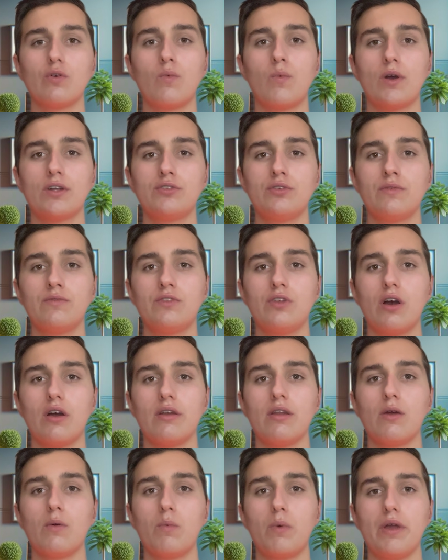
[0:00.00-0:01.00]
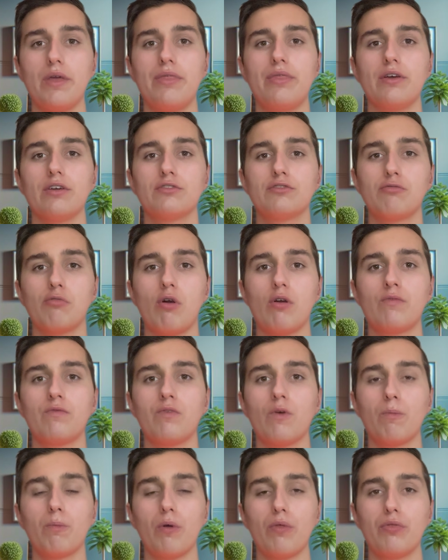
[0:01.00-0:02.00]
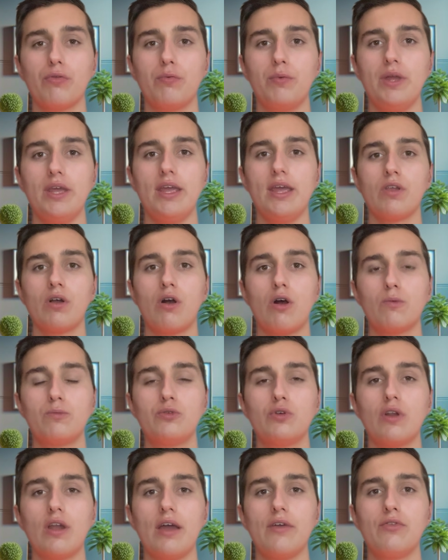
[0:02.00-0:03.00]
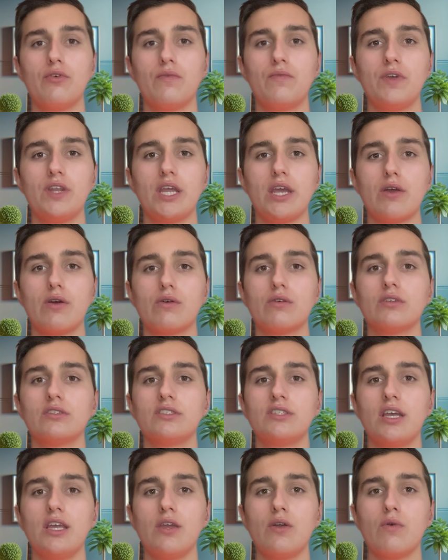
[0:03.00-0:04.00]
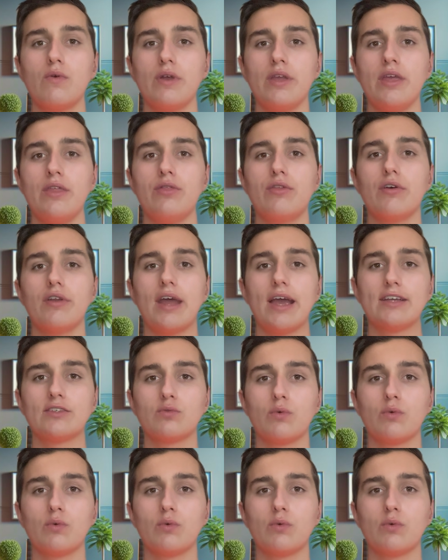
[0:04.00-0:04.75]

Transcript: what you've done with Grok 4.3. Hope you liked the video. See you in the next